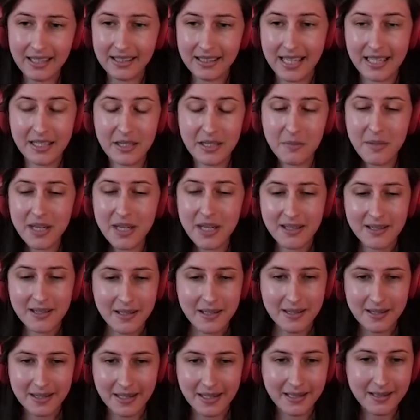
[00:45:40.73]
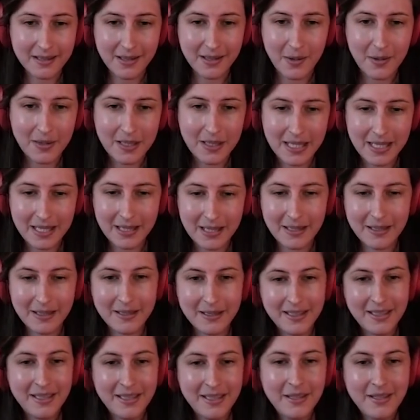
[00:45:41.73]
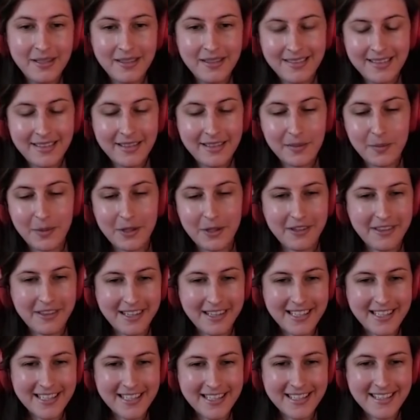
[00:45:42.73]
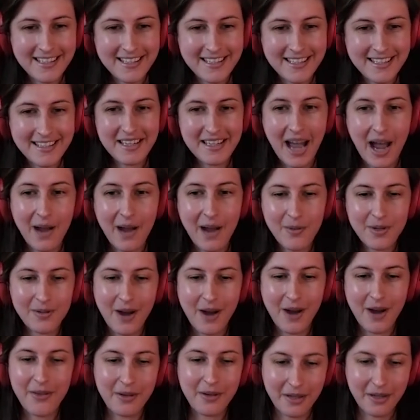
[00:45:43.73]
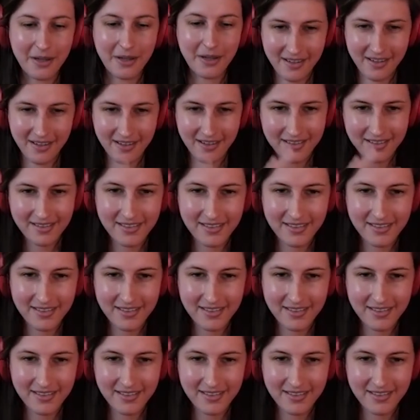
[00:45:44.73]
Like to me, this is like totally worthless. I would rather,